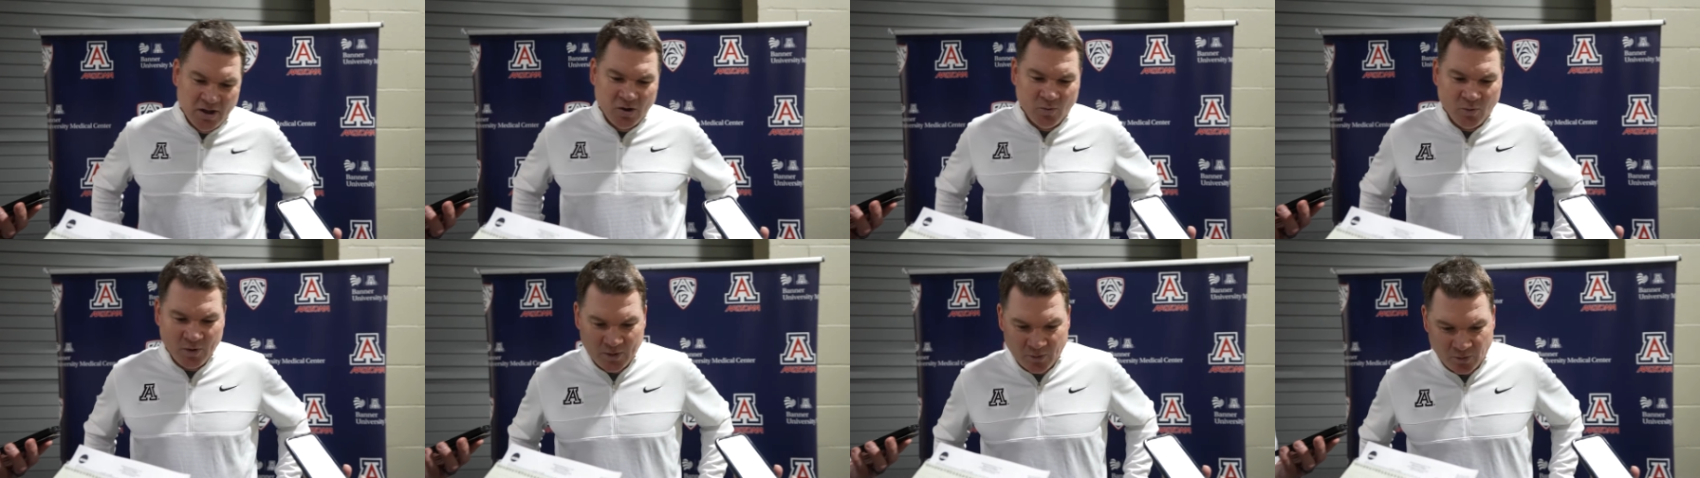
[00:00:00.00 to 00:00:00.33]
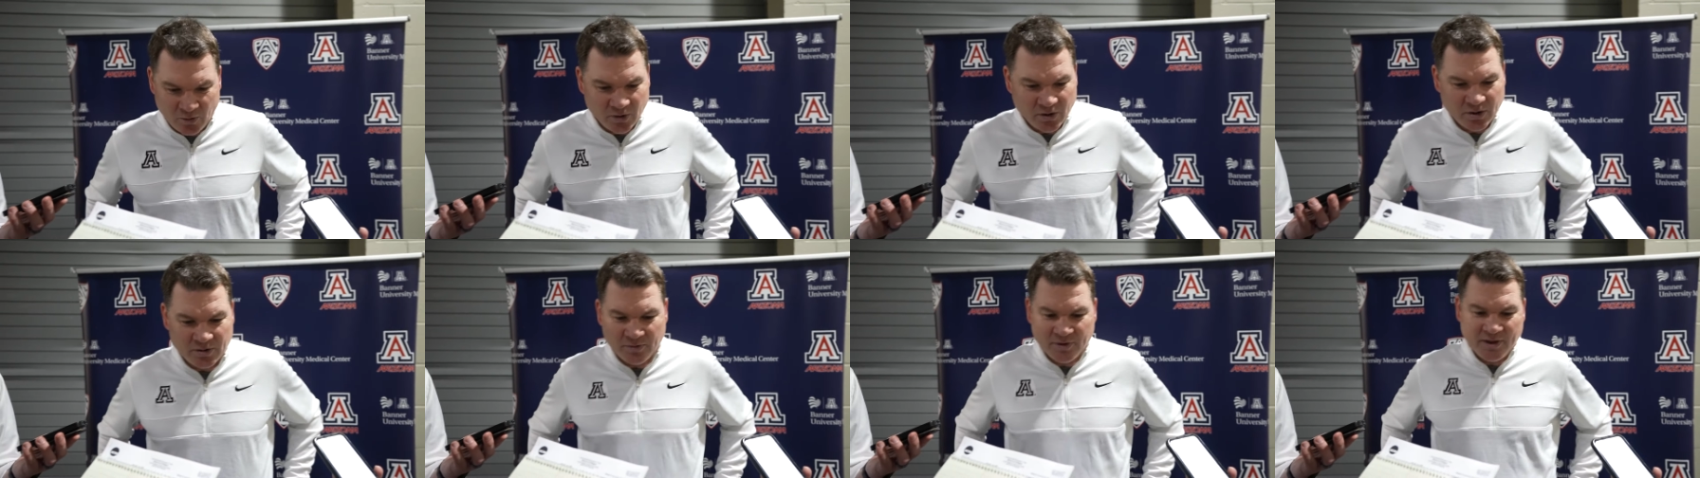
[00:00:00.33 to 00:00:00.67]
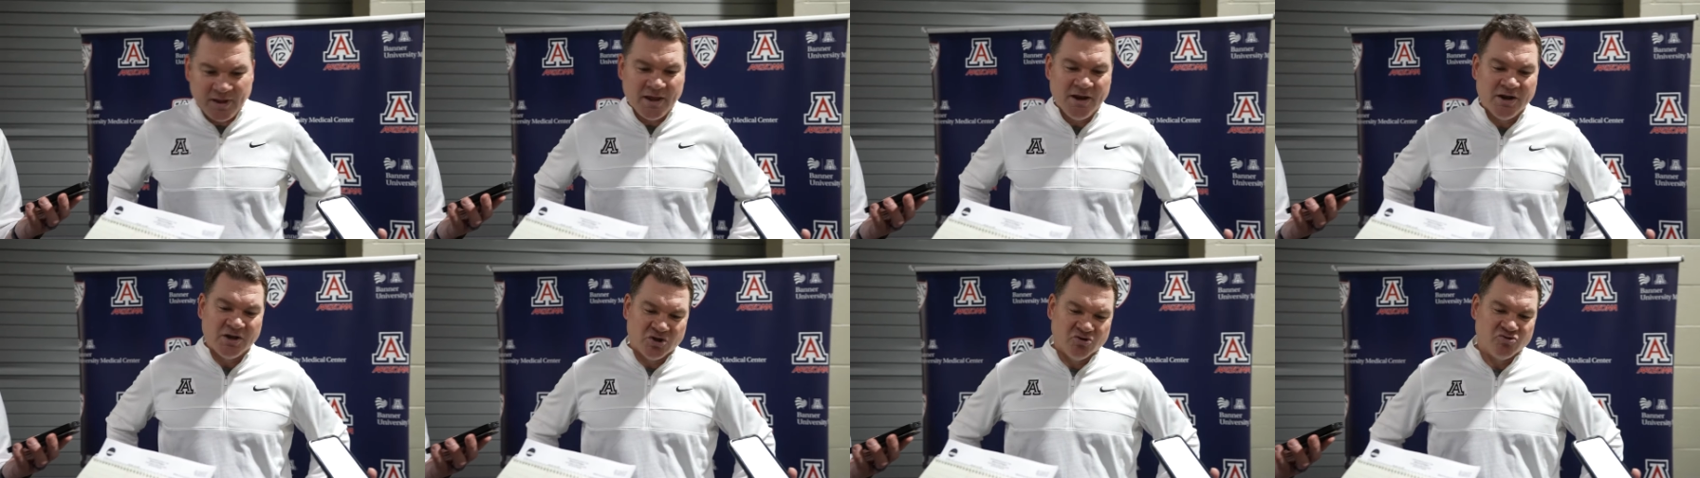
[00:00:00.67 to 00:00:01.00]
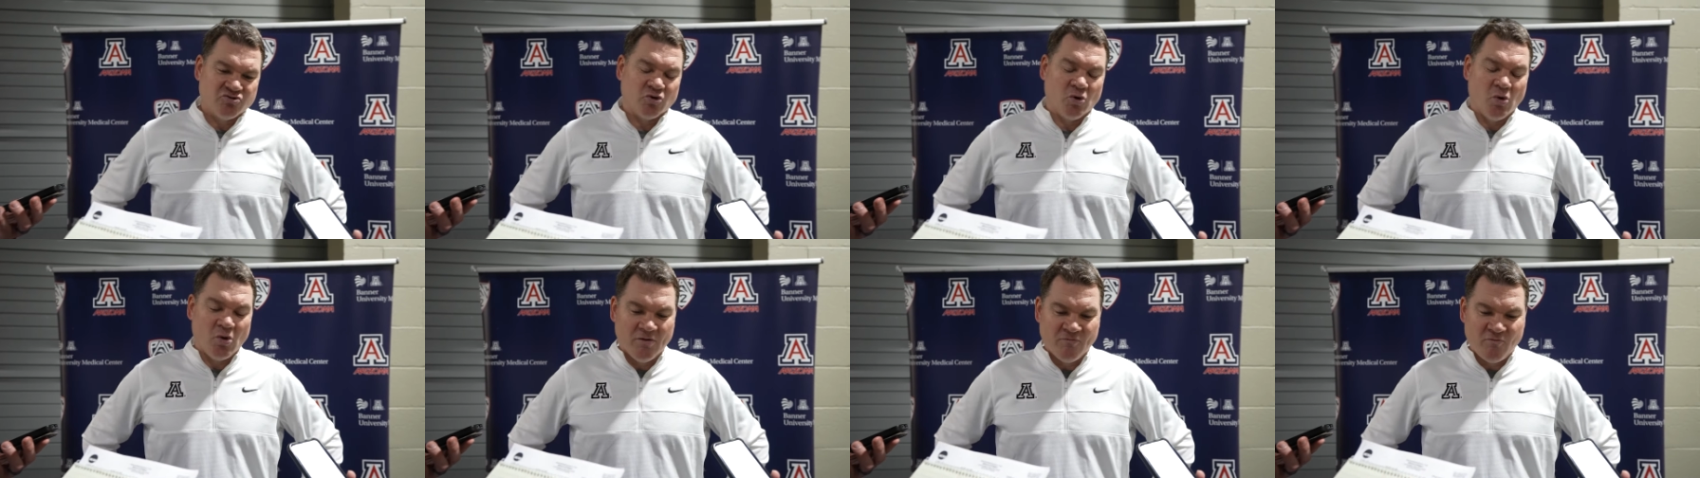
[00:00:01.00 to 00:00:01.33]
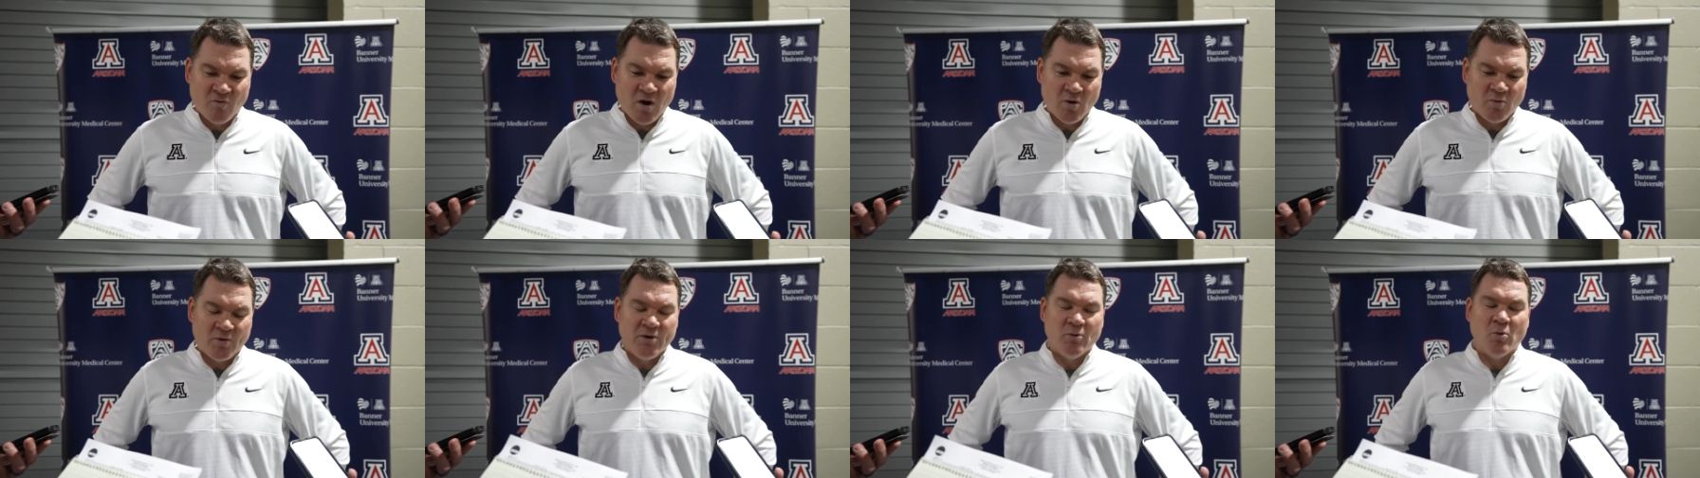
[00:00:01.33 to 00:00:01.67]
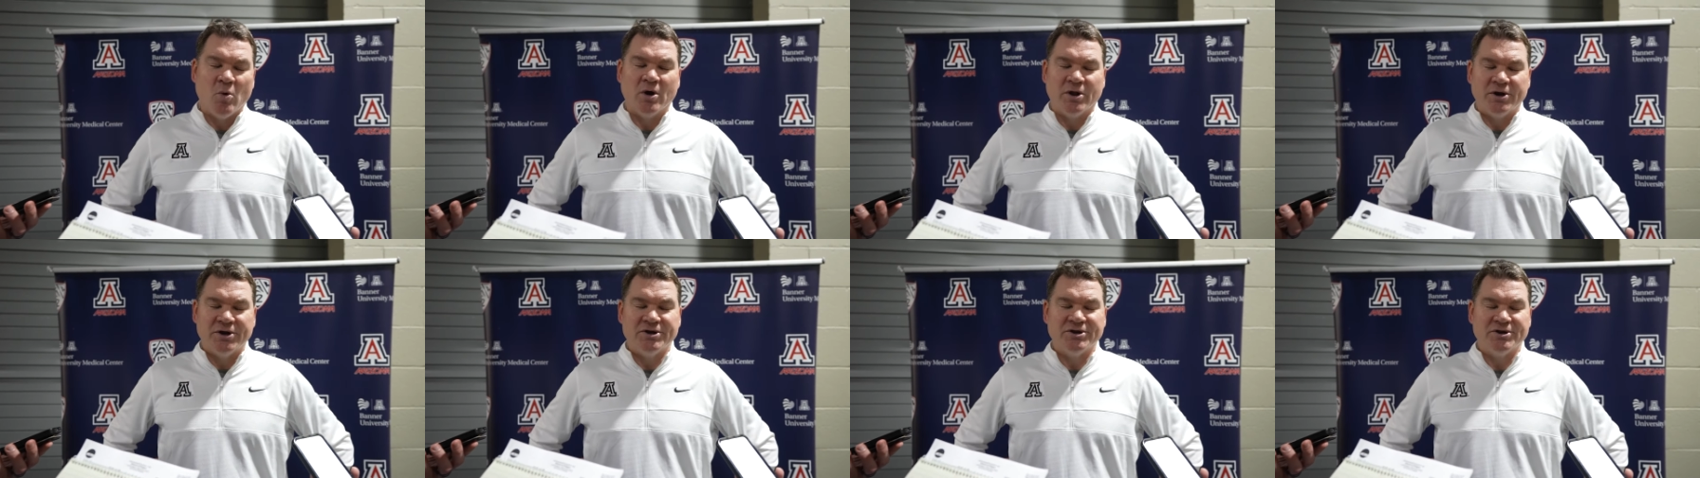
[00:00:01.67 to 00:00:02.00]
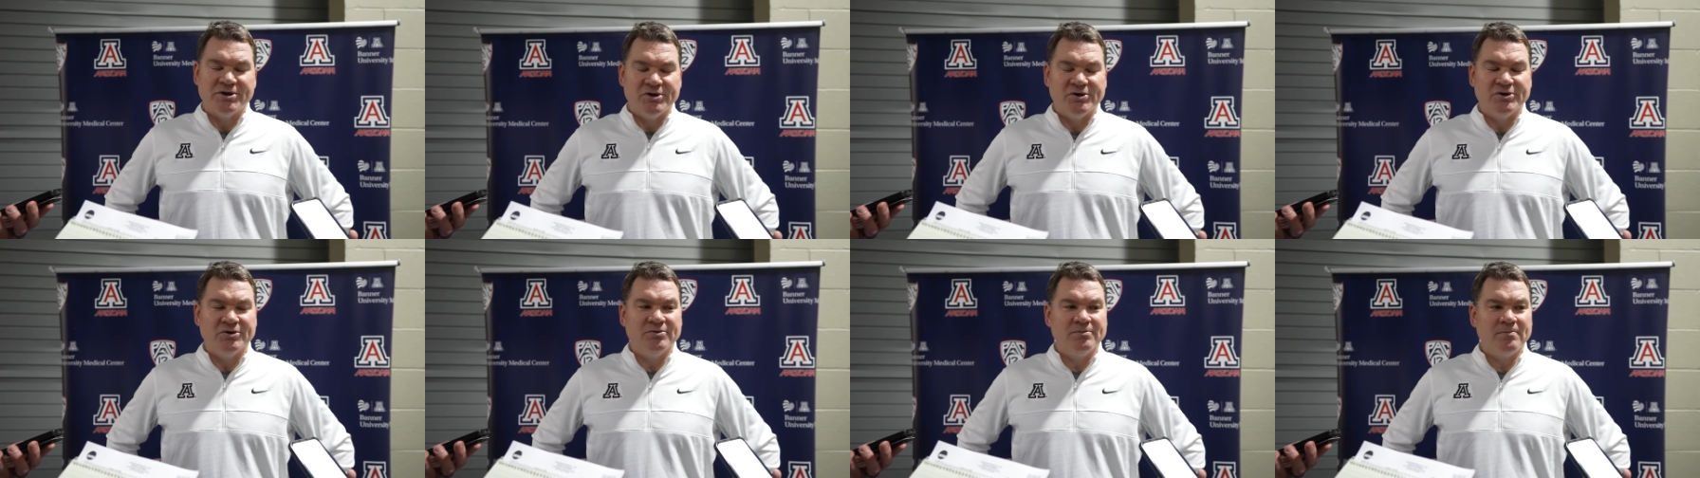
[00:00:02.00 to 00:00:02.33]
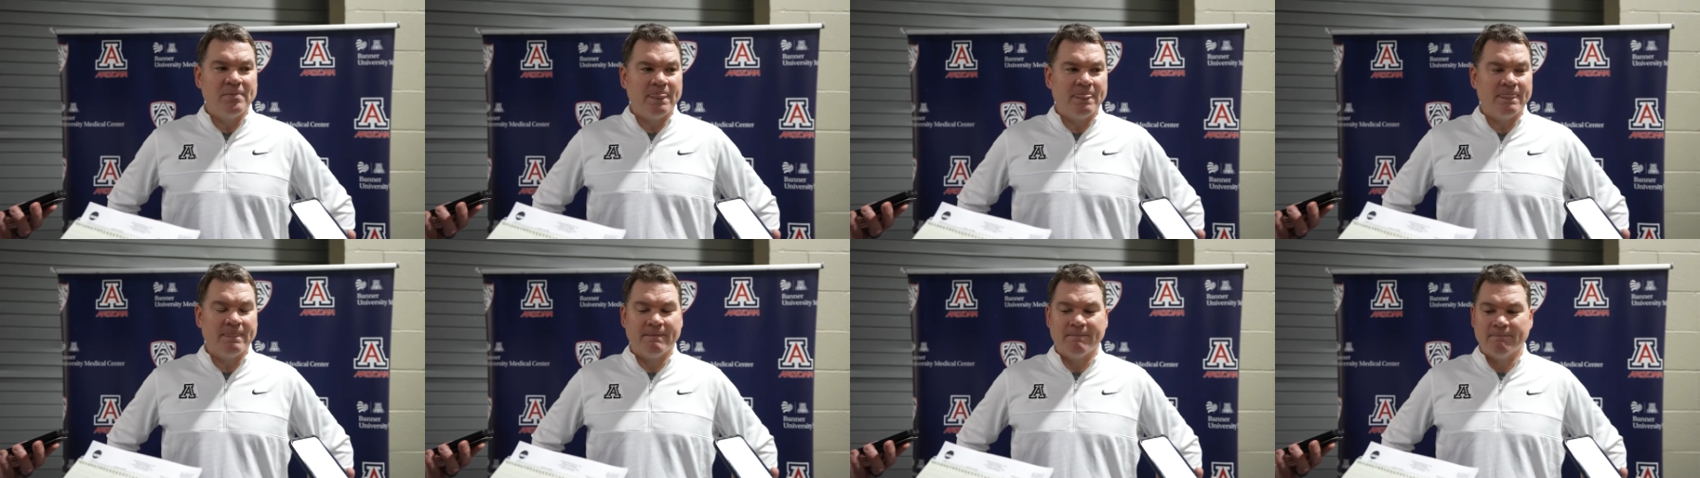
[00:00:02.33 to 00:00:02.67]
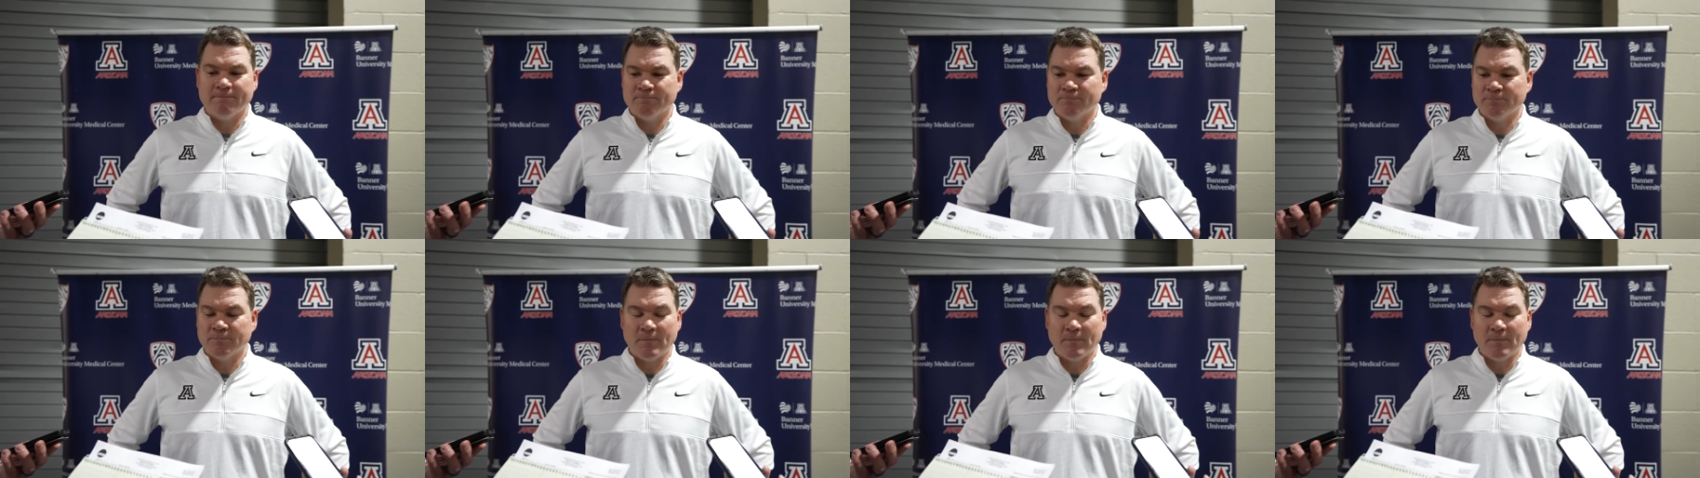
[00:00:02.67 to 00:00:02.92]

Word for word: we were in control of what we wanted to do I mean